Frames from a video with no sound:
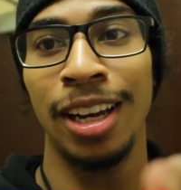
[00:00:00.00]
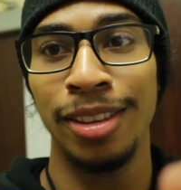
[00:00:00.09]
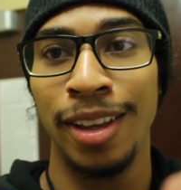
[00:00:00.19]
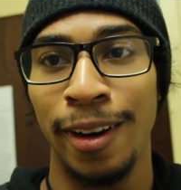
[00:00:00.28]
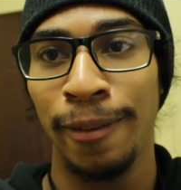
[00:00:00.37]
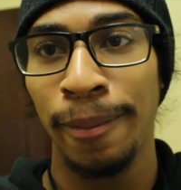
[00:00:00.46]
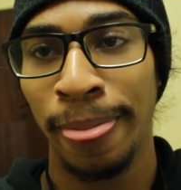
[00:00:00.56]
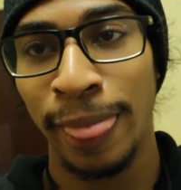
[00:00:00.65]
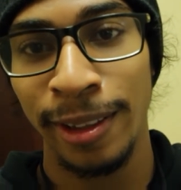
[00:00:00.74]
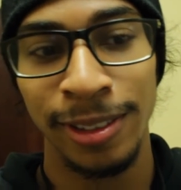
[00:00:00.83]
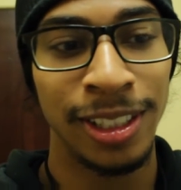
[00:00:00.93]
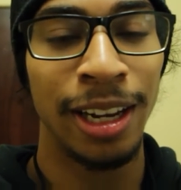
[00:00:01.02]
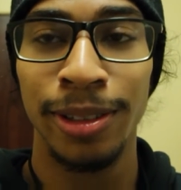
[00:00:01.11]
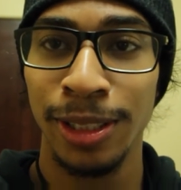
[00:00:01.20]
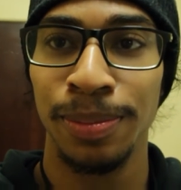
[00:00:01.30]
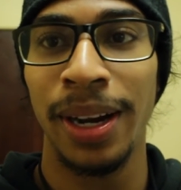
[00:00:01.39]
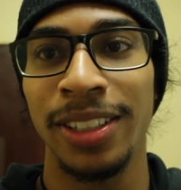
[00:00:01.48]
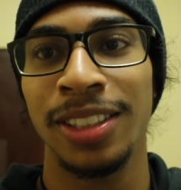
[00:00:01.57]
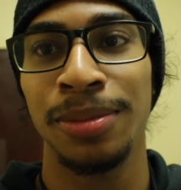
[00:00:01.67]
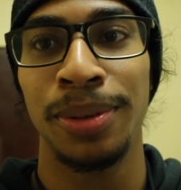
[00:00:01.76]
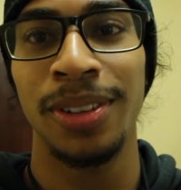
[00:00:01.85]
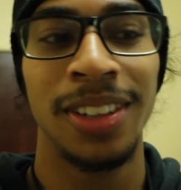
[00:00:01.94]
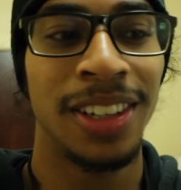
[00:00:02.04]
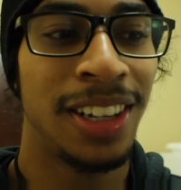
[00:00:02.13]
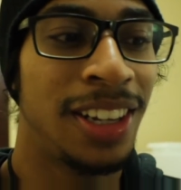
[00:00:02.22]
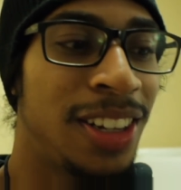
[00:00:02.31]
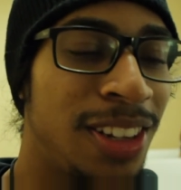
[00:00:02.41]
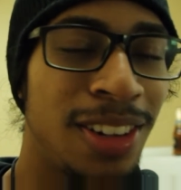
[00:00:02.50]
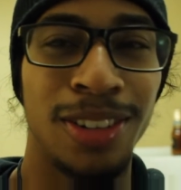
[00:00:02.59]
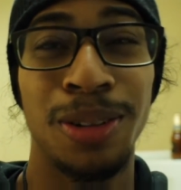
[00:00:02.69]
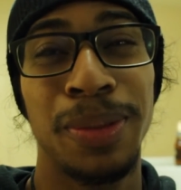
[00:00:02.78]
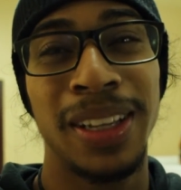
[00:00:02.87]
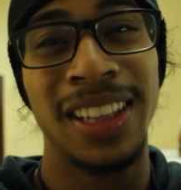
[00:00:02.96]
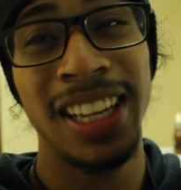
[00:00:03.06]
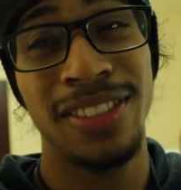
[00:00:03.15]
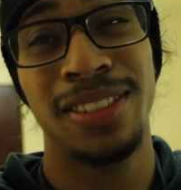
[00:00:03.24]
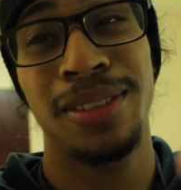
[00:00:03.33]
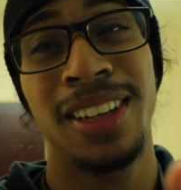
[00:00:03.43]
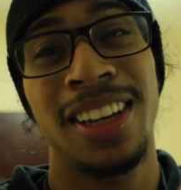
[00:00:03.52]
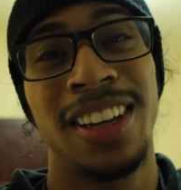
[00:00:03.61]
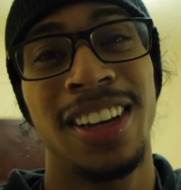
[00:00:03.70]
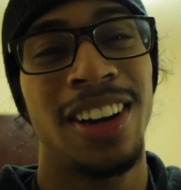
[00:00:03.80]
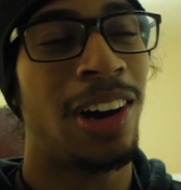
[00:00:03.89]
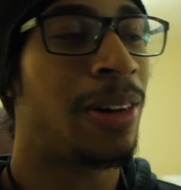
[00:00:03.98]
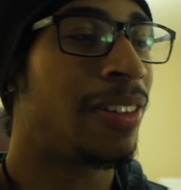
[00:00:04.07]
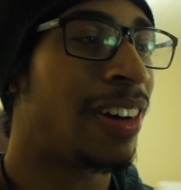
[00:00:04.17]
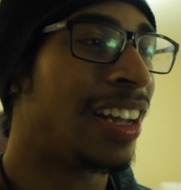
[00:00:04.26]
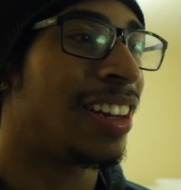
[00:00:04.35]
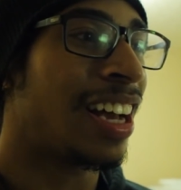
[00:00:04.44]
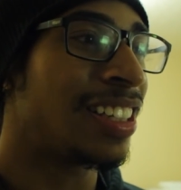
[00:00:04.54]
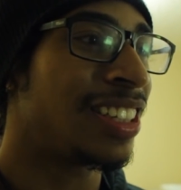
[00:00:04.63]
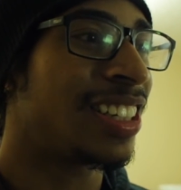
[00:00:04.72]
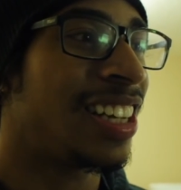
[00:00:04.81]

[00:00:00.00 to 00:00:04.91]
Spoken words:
out there, stay responsible. You know, don't be leaving. Oh, wait. I said